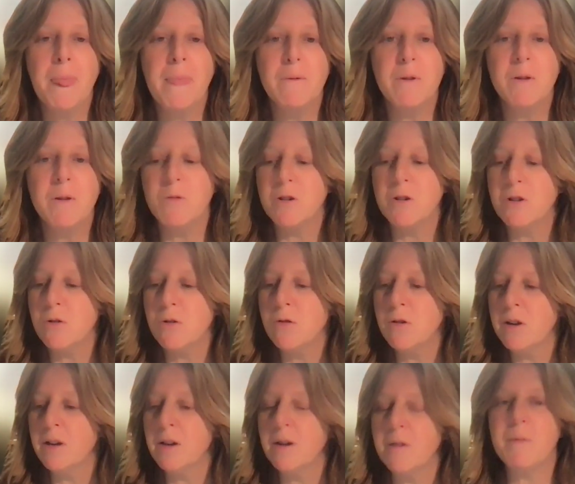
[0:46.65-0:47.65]
we were
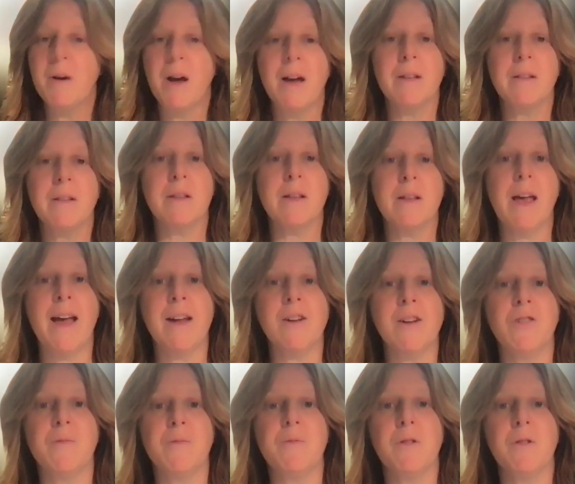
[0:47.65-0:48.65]
talking about the
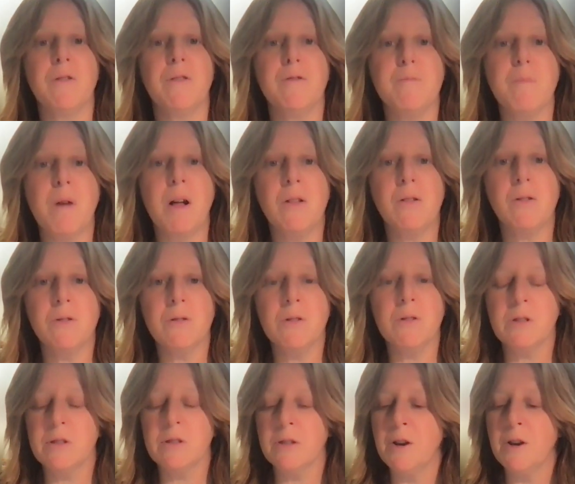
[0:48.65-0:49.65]
attribute of
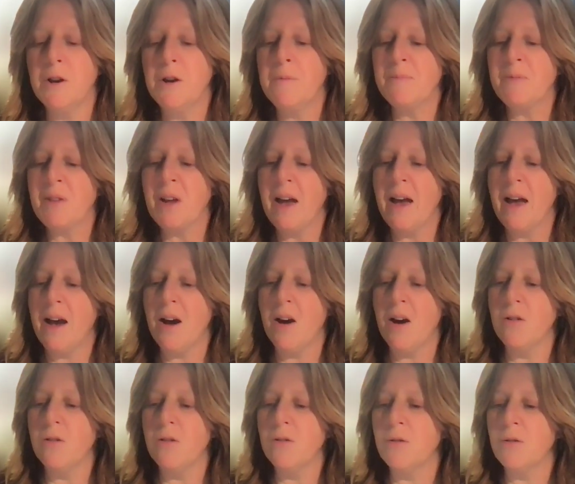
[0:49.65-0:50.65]
Malchus,
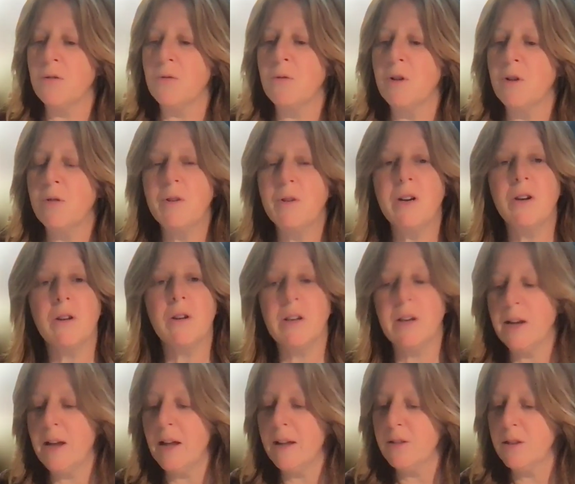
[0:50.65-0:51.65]
how when we're
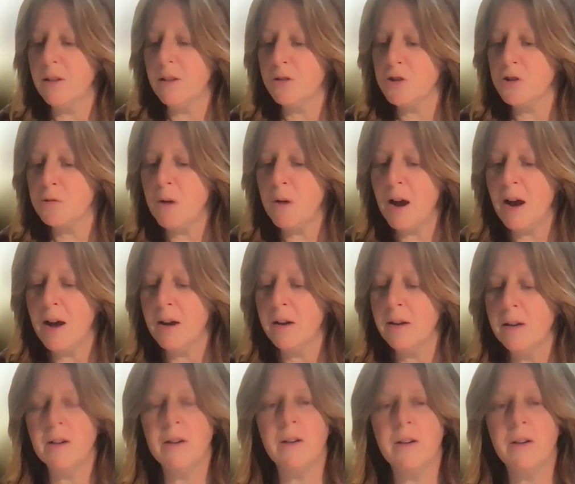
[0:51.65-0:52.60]
looking at the Shema,